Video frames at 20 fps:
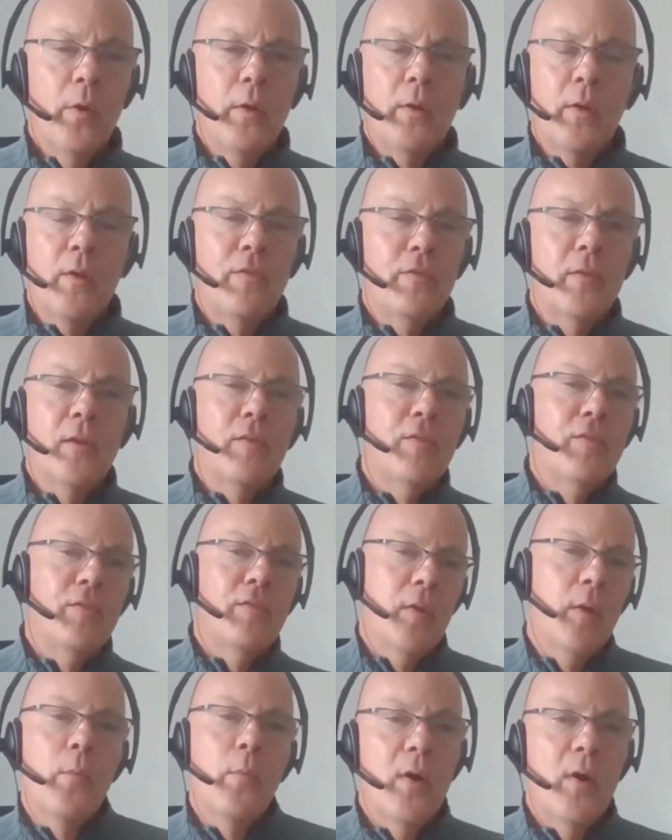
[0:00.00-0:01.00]
which I still
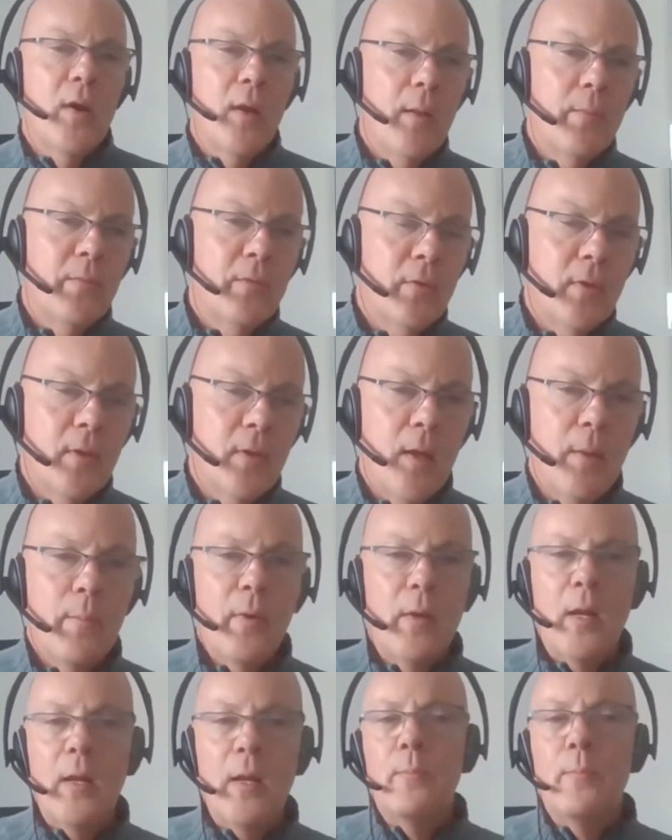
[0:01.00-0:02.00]
somewhat am today,
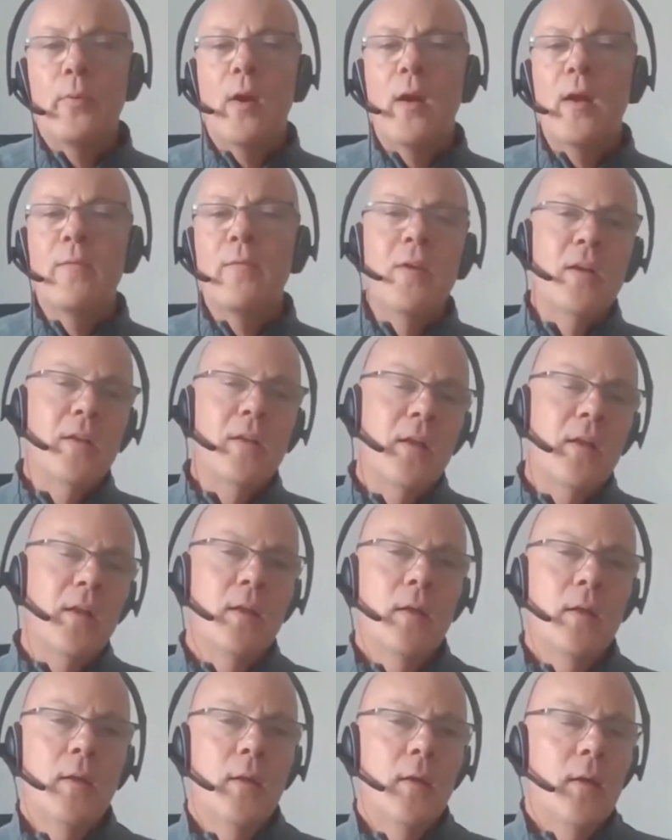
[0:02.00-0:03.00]
but
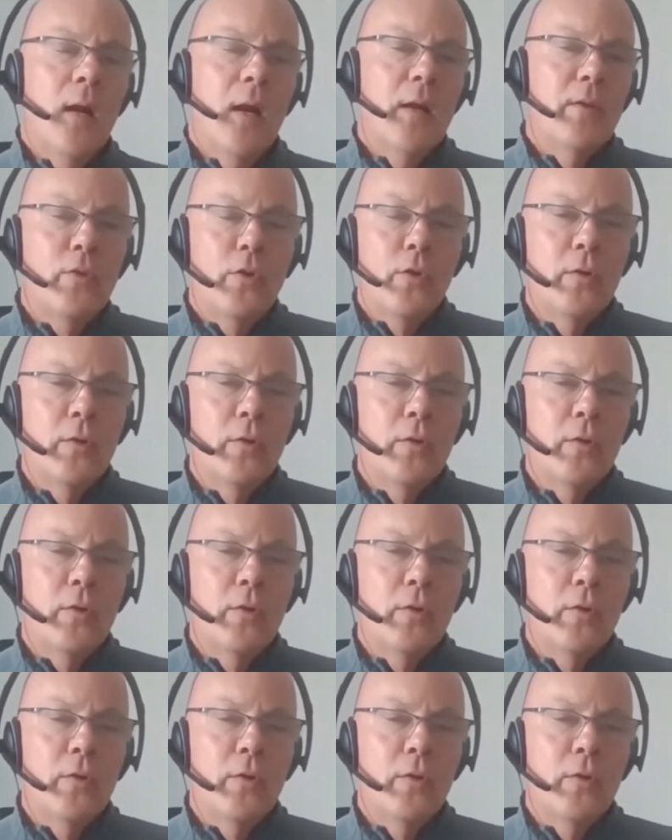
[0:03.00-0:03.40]
I